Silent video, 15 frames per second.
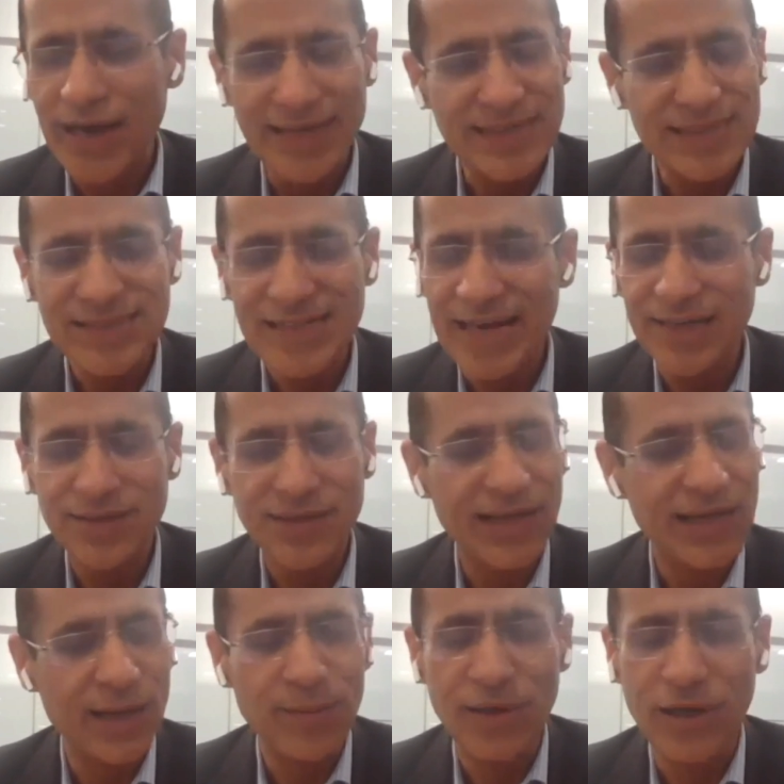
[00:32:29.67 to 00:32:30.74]
As I said,
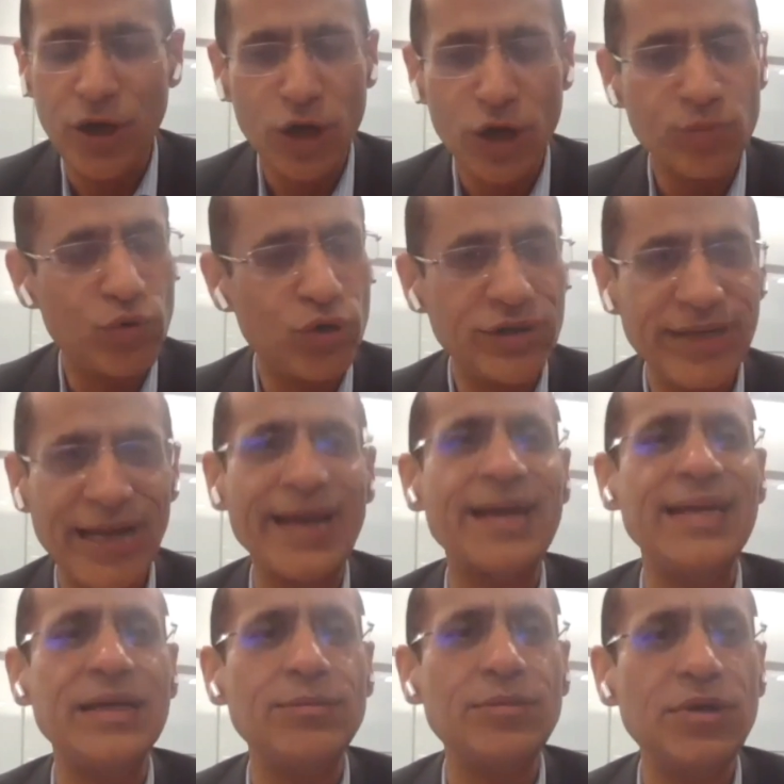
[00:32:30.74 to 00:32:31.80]
it will be a lot more
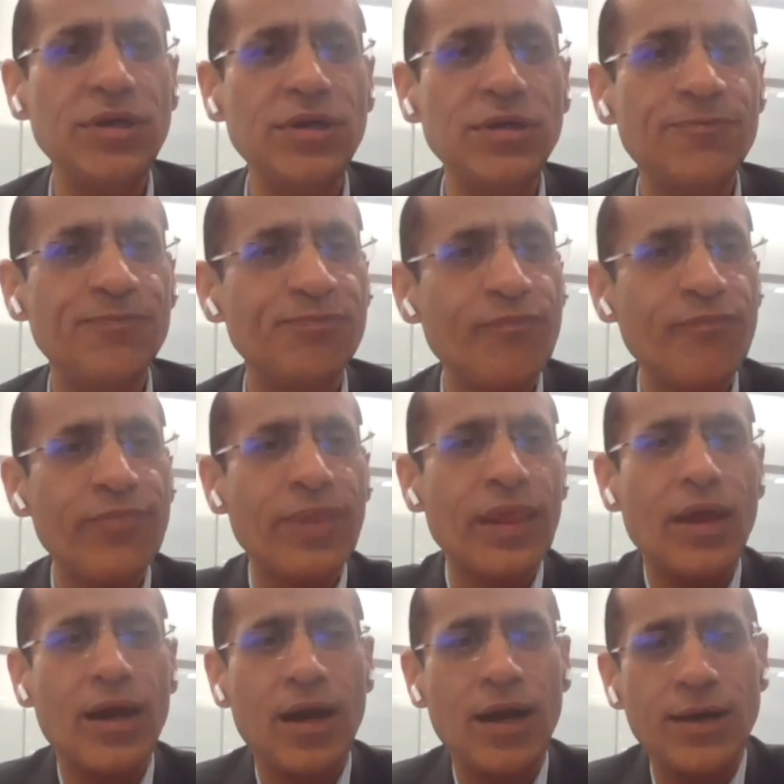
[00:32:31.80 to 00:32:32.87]
tech-enabled
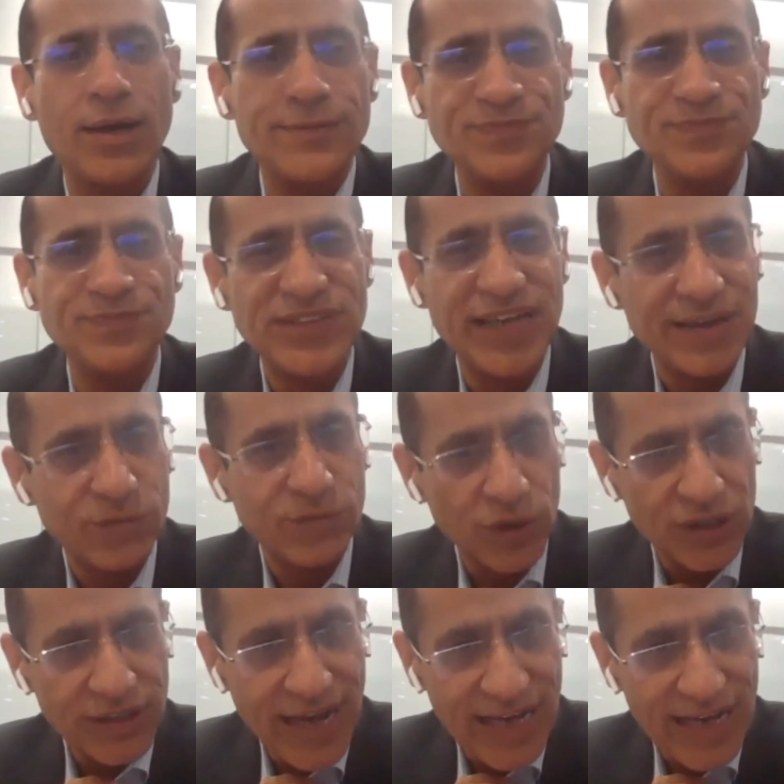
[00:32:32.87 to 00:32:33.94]
than
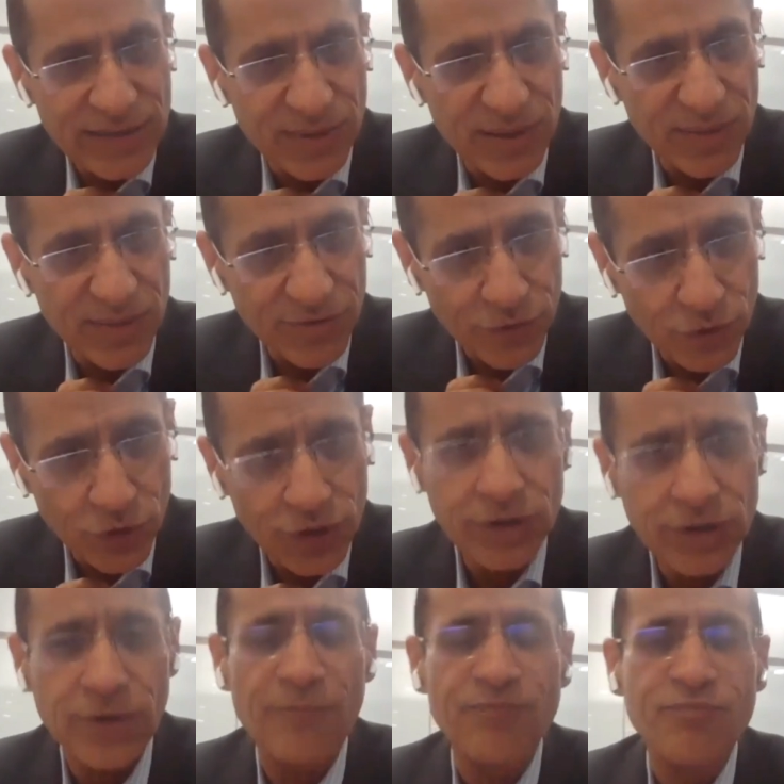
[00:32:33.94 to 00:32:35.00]
what it has been before.